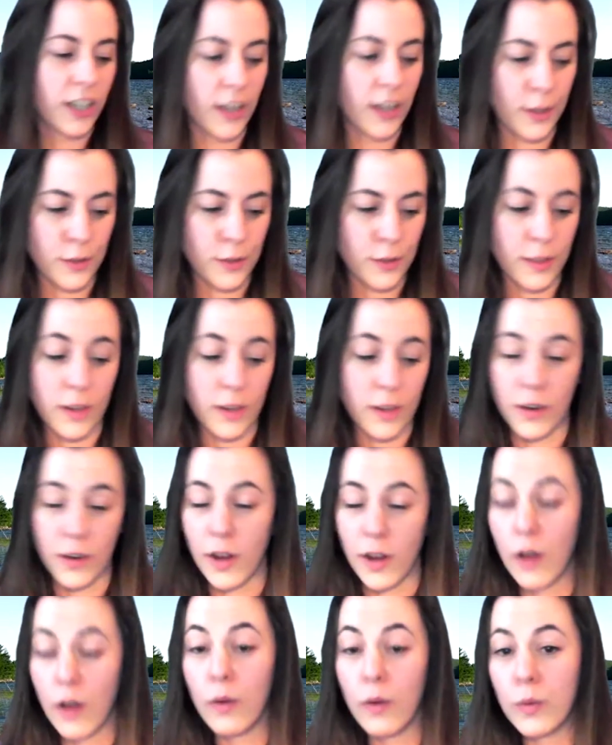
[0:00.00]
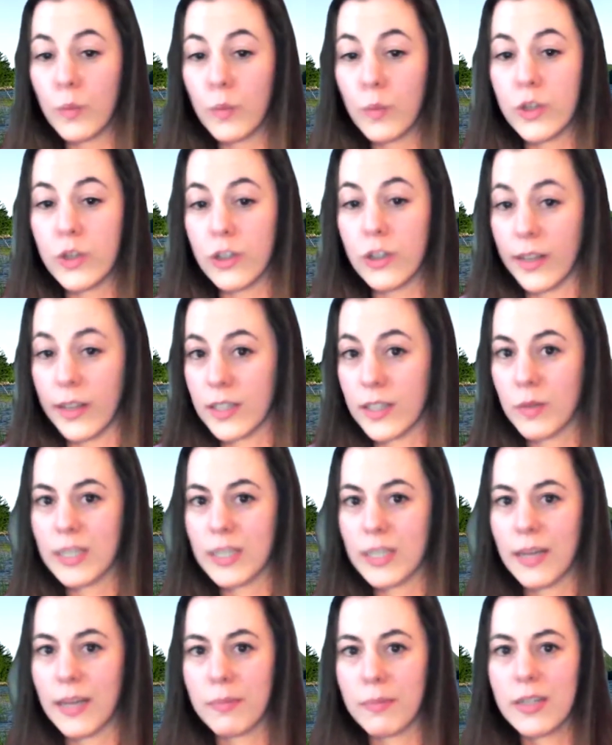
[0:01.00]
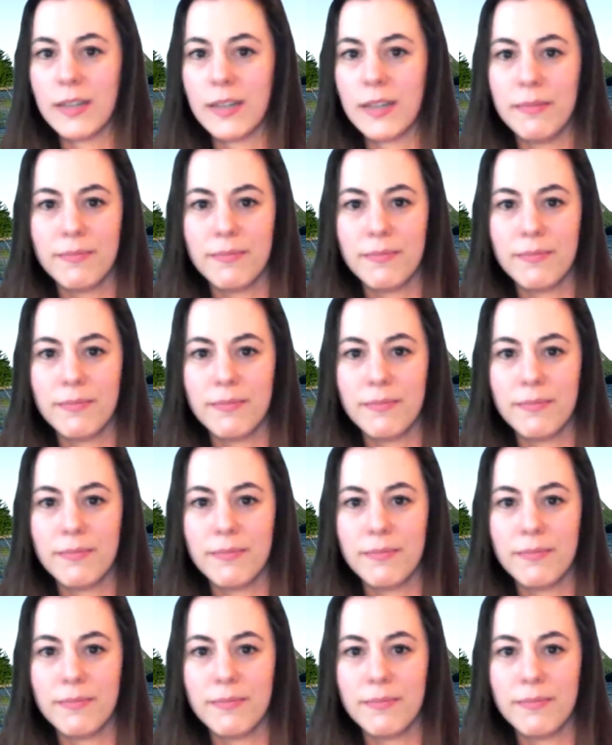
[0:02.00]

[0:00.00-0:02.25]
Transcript: other than your own would you like to attempt?